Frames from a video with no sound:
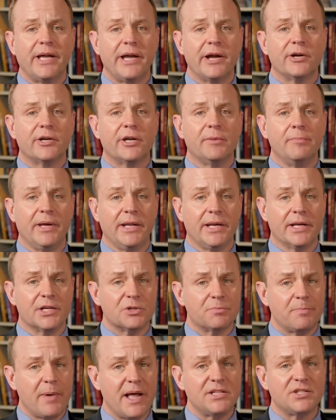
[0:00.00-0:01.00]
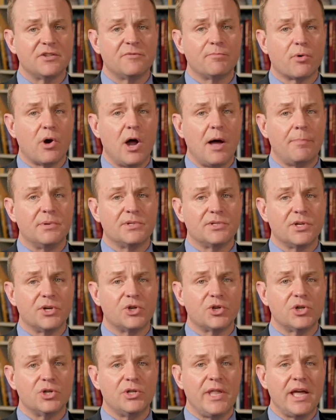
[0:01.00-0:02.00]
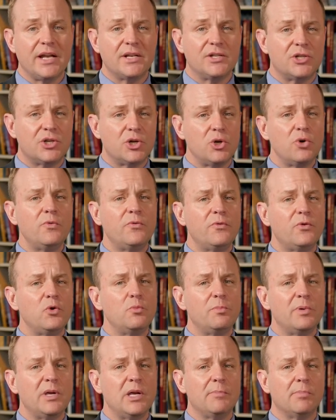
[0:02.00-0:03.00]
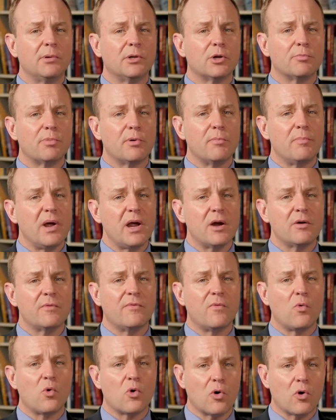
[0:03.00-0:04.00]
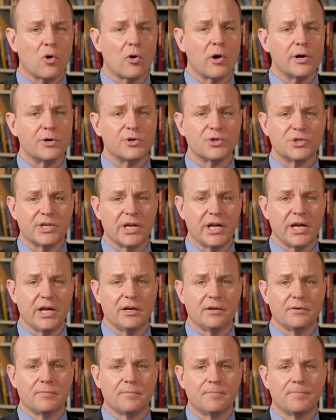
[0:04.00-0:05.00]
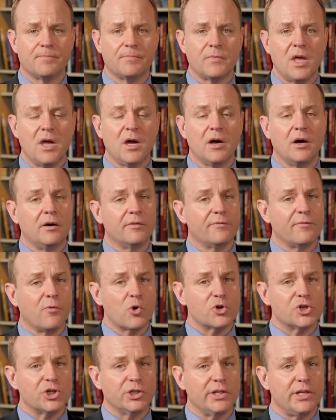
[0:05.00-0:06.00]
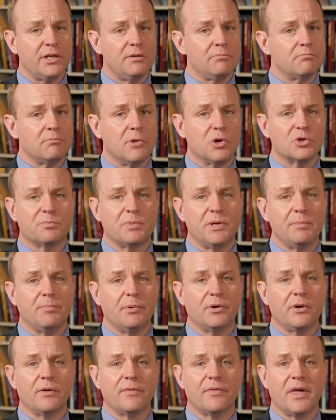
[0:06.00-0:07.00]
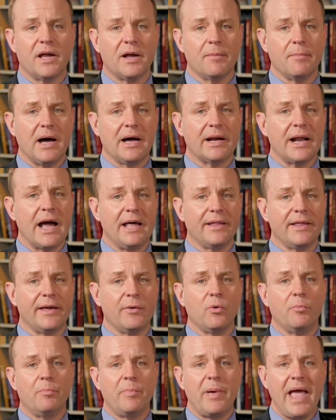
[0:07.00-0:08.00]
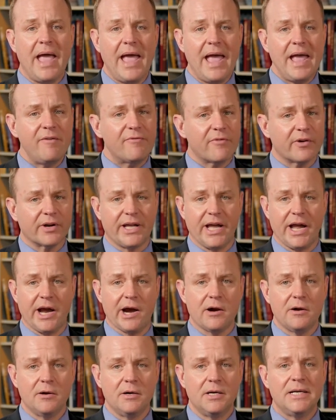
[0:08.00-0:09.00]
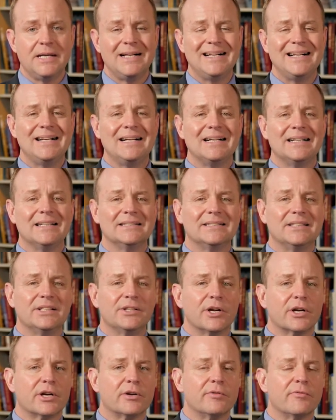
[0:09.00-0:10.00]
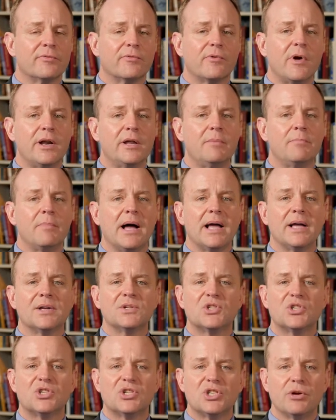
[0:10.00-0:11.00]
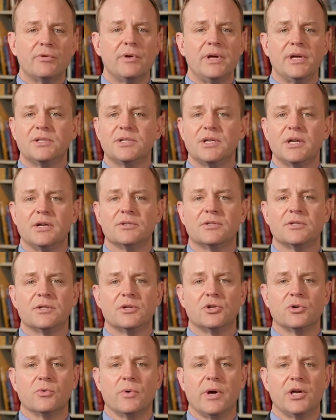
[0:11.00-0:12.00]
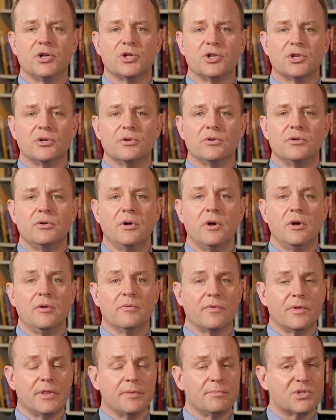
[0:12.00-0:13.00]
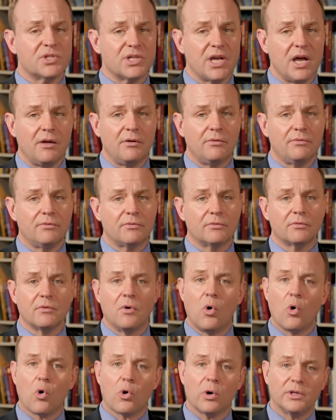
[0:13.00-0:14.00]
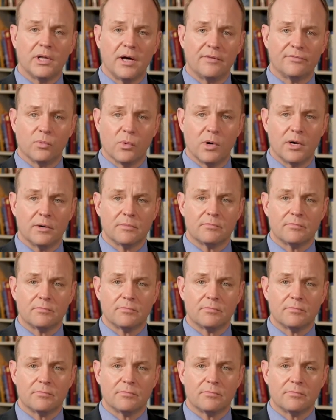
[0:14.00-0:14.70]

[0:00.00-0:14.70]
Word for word: care can be an expensive proposition that too few people are prepared for or understand. Unfortunately, most people don't think about how they will pay for care until they're confronted by a serious health situation for themselves or a loved one.